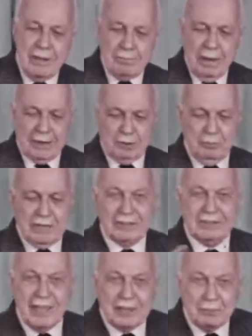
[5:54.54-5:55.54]
But we could
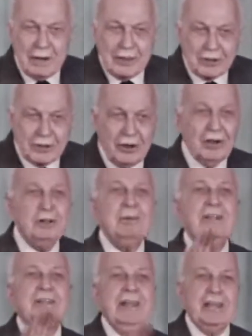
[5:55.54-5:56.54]
take away the coil, we
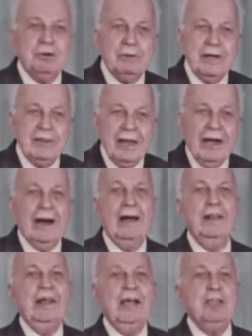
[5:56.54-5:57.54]
could take away the iron.
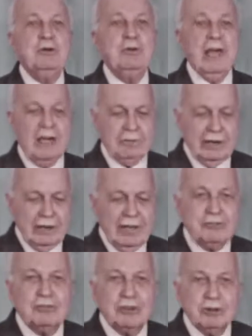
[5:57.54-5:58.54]
You can have an
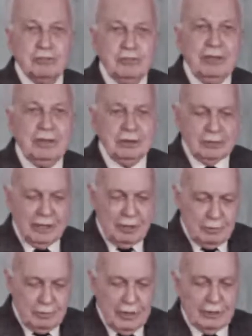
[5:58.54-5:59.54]
electrical field
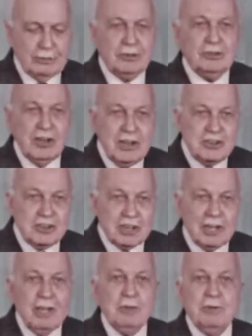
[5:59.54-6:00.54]
without changing,
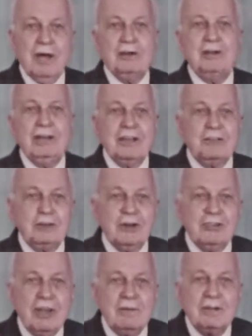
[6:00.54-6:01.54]
without
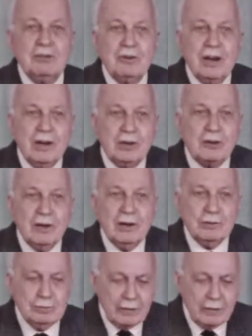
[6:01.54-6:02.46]
electrons having to run in a coil of